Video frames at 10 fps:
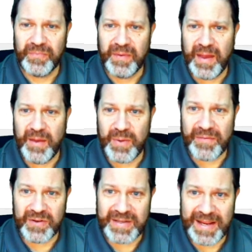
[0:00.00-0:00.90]
and we have to
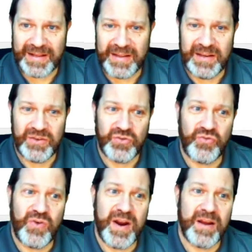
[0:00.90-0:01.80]
take these,
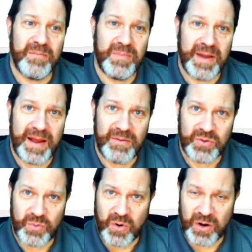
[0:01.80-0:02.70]
drag them down
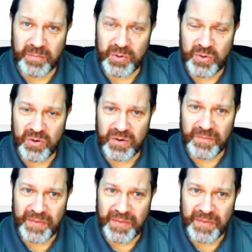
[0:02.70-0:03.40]
to our computer,